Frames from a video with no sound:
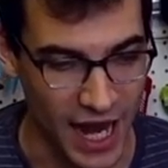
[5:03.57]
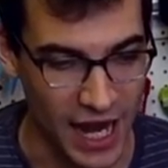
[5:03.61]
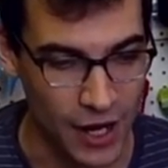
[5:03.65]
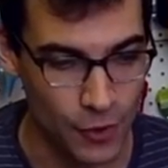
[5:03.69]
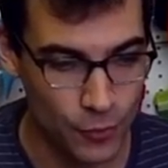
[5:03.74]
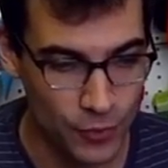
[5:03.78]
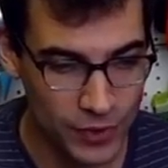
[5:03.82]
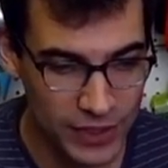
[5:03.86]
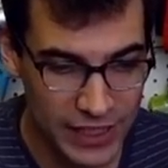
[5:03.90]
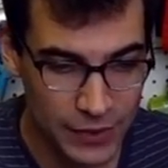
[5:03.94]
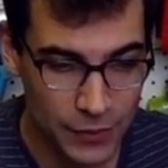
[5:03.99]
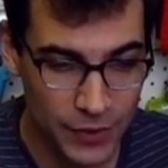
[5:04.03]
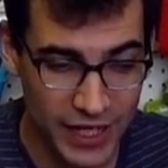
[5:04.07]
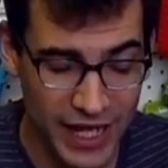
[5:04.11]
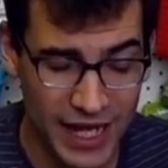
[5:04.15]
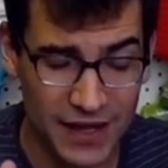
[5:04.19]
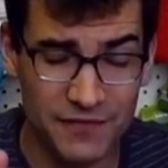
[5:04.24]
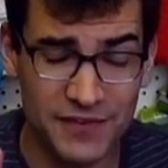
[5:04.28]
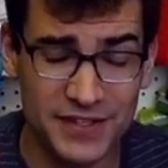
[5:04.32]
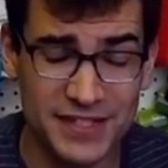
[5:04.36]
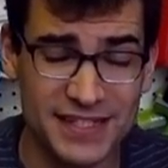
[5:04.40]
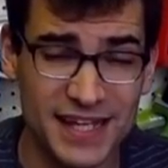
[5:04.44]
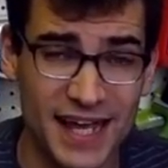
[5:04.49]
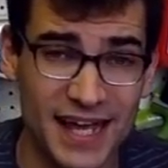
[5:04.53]
I really want to
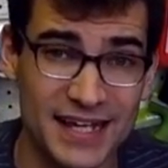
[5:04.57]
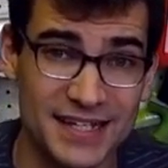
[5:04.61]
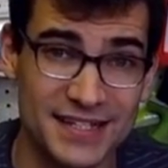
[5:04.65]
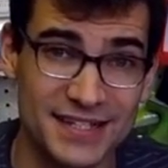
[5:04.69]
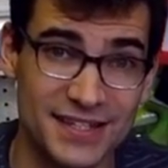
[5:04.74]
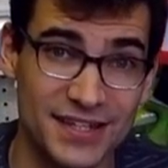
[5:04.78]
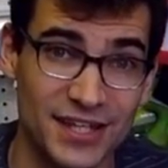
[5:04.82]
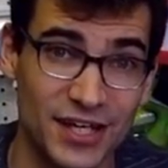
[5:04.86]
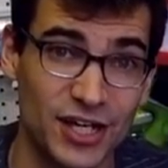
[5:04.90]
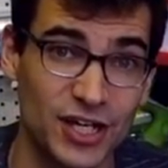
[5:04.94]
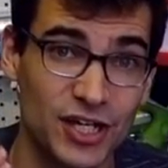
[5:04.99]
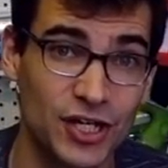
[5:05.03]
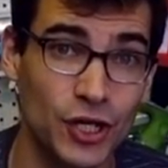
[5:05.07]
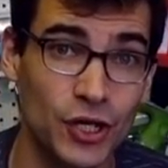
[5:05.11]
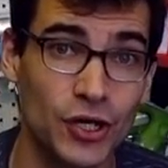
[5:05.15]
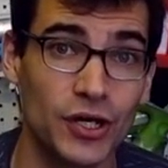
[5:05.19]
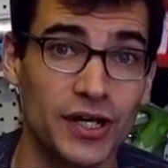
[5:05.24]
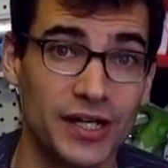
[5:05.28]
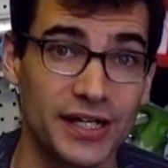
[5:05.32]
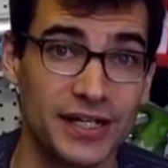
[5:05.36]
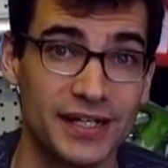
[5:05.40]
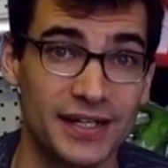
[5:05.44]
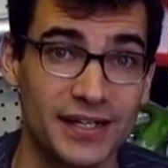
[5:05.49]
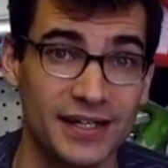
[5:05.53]
emphasize the
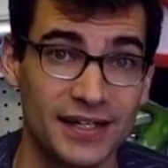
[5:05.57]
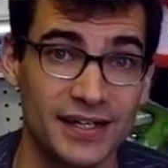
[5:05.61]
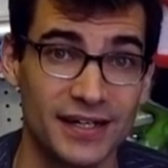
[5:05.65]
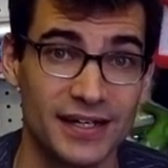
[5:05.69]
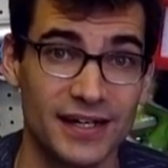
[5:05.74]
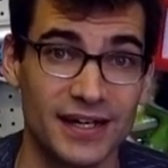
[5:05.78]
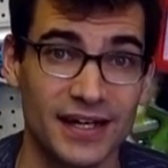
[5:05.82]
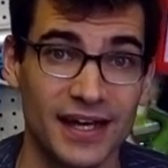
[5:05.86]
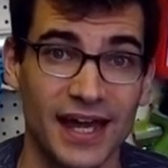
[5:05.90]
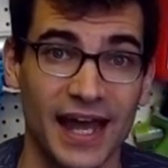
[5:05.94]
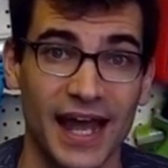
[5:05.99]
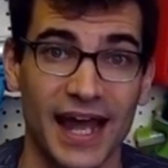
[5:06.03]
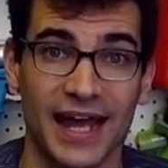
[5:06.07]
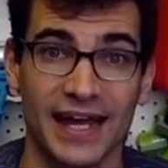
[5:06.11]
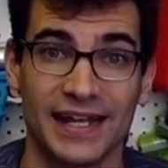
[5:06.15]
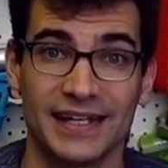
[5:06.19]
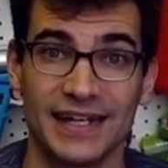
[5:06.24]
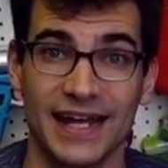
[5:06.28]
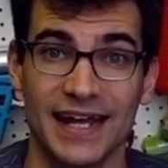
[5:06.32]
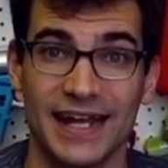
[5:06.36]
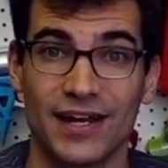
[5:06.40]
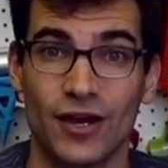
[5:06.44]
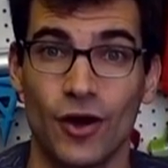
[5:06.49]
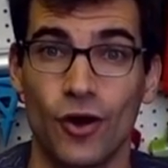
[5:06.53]
good
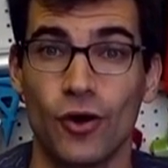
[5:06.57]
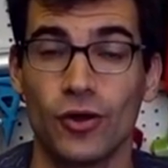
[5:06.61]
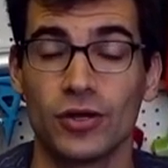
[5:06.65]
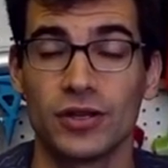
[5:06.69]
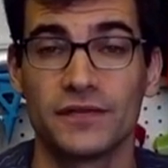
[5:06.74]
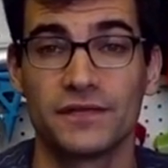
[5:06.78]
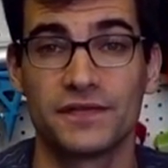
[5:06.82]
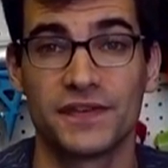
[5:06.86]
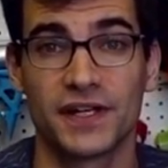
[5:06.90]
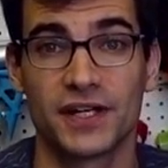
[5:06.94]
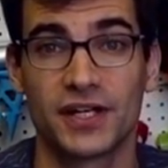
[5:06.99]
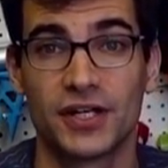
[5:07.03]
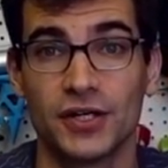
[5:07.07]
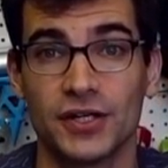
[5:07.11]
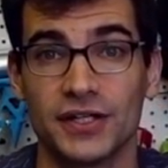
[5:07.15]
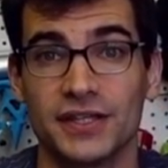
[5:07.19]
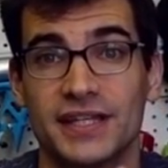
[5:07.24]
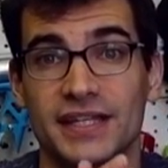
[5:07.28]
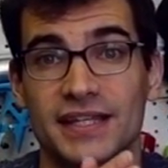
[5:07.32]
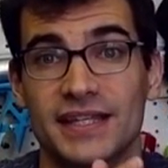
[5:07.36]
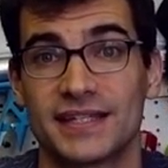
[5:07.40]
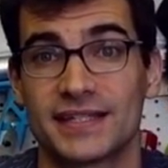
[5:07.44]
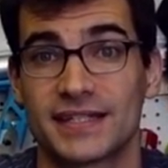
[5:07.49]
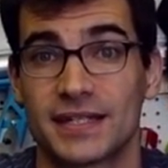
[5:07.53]
and all of the
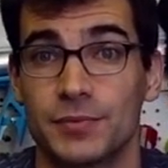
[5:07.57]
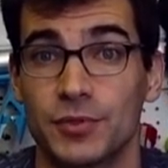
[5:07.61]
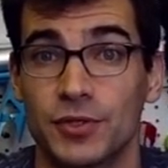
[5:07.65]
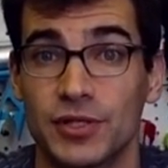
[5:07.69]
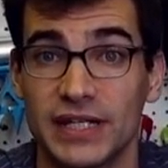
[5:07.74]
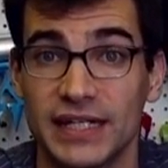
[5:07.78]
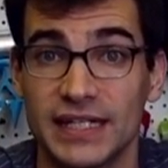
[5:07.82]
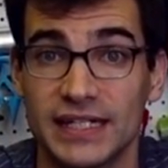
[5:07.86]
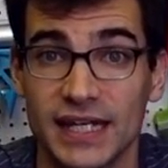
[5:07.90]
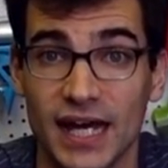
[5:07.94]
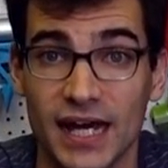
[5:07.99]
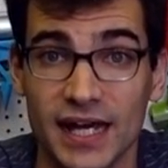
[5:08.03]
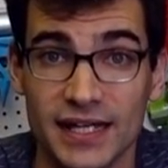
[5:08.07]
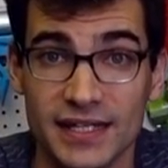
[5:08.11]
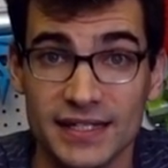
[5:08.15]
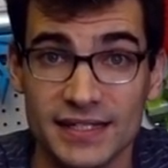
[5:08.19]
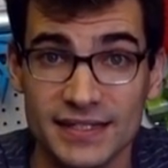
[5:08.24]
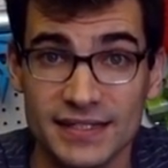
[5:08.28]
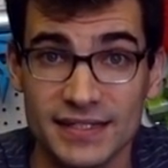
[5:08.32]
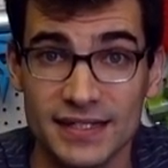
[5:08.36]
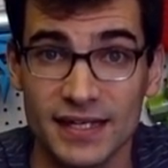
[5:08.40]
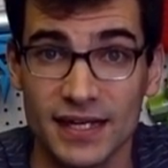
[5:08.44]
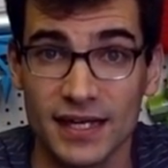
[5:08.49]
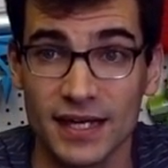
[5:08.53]
good that this community
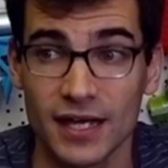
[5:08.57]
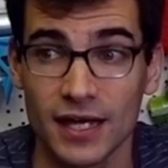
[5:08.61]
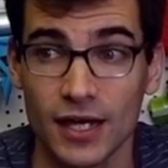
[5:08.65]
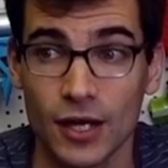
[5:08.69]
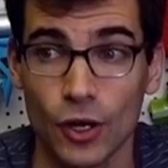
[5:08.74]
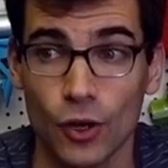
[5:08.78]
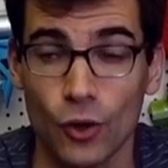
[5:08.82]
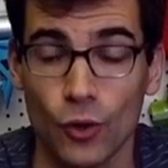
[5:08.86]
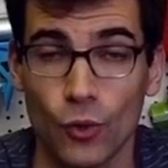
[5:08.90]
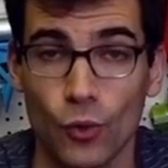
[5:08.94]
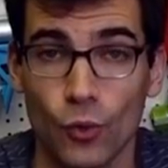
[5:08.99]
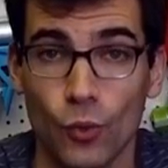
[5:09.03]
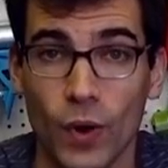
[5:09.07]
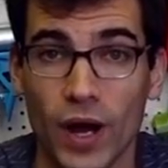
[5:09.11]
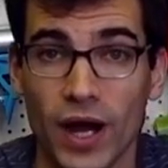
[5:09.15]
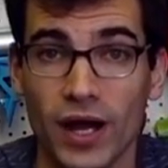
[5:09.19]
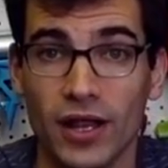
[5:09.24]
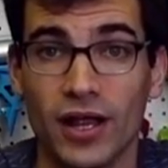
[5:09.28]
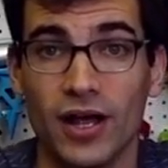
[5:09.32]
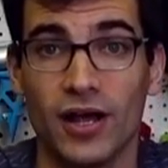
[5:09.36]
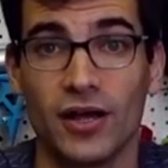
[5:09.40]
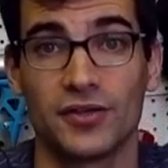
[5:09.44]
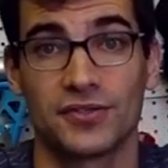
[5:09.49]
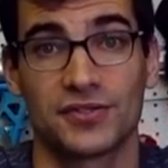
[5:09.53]
does,
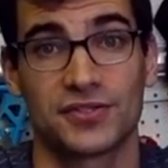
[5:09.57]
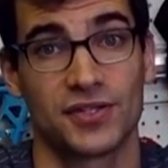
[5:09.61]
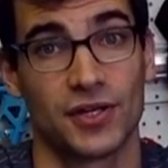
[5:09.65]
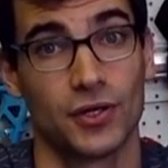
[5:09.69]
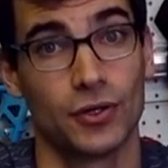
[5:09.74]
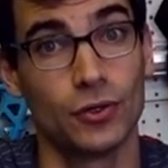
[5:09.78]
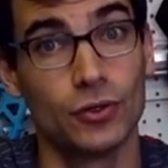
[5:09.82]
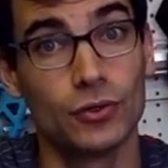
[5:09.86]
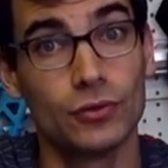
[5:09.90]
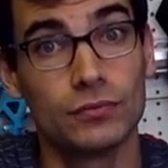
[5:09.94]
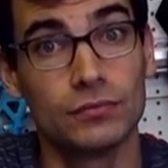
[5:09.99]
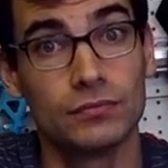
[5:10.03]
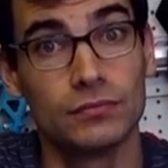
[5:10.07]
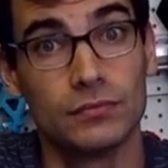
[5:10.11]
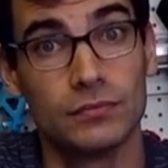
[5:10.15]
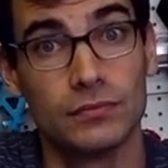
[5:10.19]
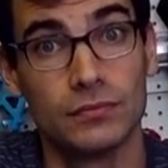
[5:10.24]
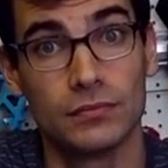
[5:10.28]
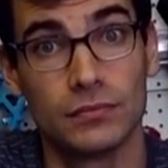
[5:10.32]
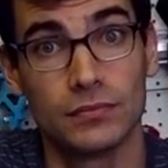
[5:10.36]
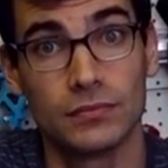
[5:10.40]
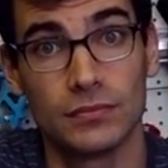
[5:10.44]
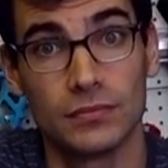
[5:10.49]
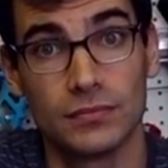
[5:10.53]
while also
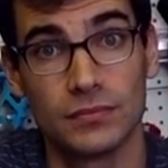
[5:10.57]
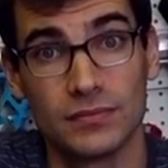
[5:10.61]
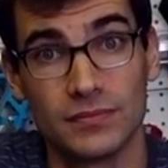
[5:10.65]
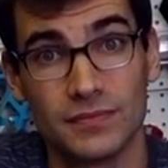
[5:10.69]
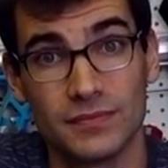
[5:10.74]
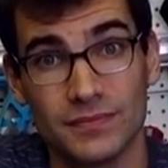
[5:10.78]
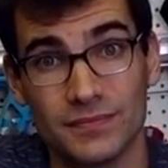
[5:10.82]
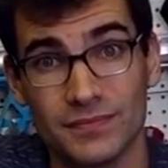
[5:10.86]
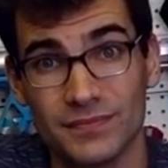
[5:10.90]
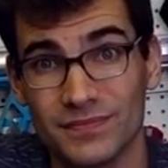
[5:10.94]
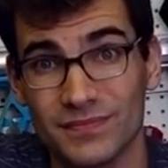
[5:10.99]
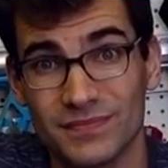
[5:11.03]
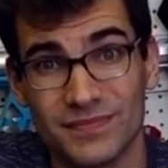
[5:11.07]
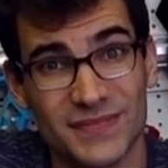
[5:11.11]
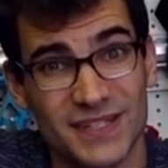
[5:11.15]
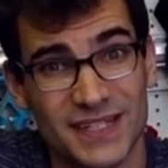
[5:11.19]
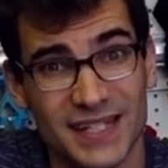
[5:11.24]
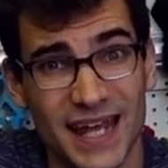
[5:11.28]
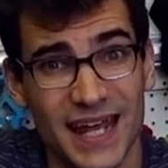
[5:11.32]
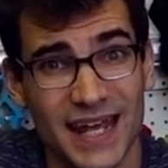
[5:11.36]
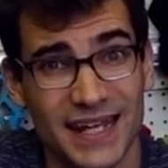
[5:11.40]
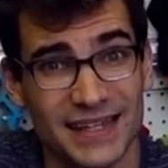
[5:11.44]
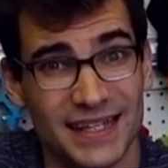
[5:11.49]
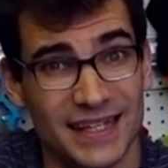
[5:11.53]

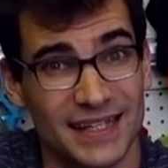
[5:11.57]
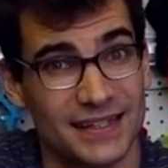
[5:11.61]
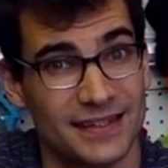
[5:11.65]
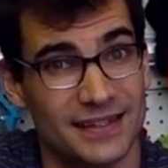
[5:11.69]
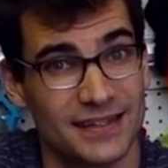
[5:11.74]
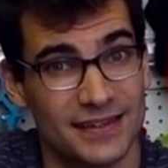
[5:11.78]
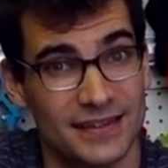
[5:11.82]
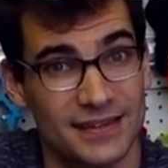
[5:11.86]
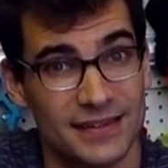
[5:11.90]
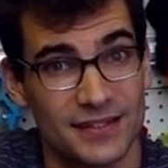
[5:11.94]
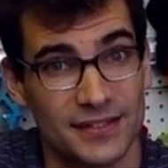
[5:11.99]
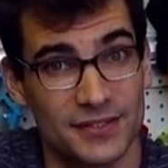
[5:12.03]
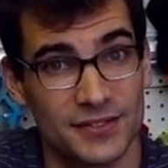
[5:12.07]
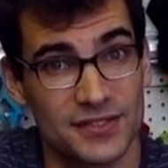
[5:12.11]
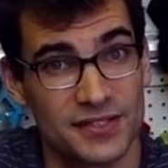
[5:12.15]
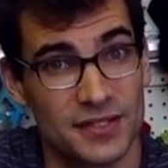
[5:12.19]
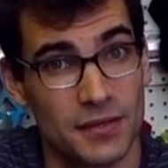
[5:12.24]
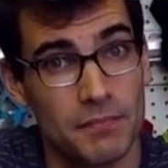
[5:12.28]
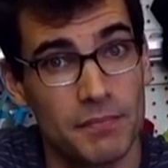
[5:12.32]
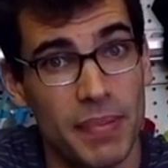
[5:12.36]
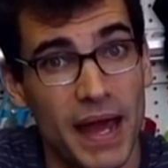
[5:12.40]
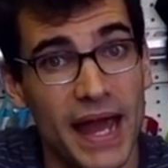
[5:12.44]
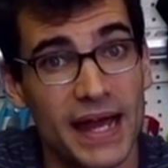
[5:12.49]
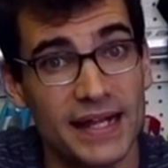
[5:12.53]
saying that there's
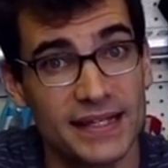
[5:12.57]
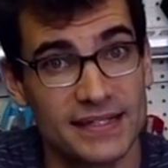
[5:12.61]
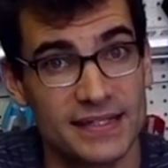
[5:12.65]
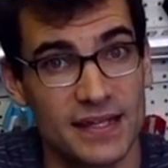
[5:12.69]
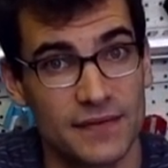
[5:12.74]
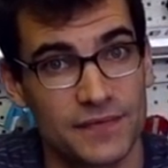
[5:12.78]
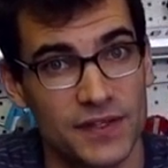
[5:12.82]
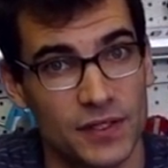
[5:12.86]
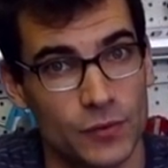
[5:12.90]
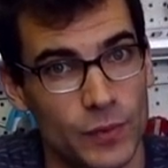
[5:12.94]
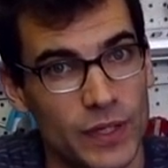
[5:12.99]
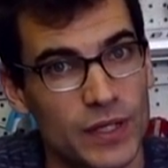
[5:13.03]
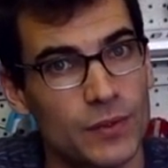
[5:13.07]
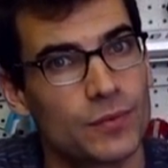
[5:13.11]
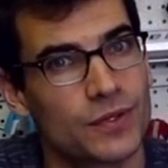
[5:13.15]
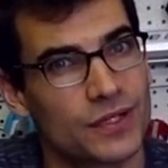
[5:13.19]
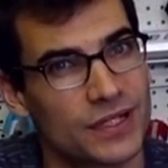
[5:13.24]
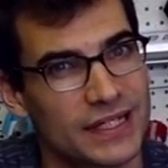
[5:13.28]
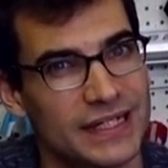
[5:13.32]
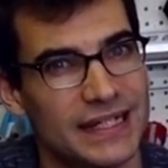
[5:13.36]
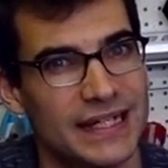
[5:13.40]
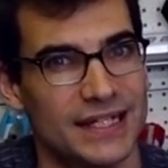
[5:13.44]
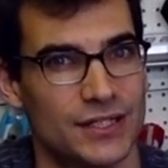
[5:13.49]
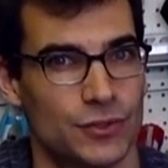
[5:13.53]
some bad stuff that we
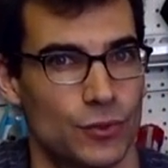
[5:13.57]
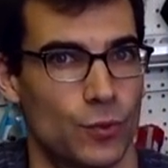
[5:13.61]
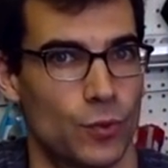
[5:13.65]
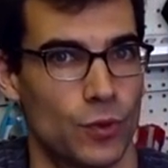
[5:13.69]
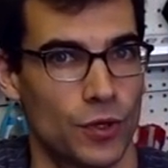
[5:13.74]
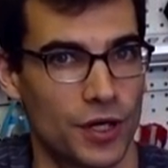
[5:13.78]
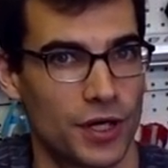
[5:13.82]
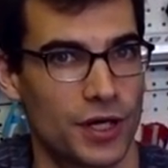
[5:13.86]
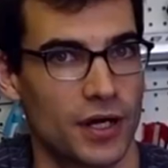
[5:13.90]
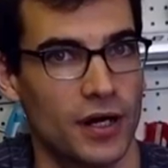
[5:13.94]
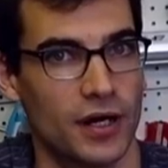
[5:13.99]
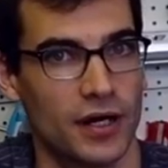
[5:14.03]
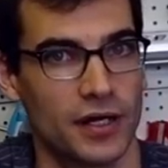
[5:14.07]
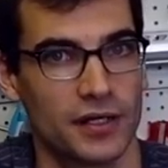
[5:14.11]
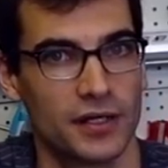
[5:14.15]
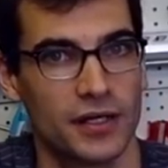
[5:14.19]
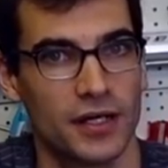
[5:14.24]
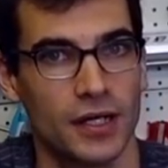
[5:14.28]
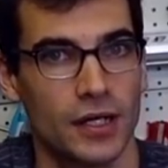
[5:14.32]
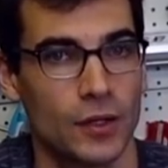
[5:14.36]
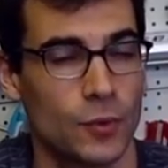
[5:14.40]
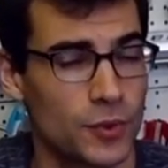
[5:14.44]
really need to work on.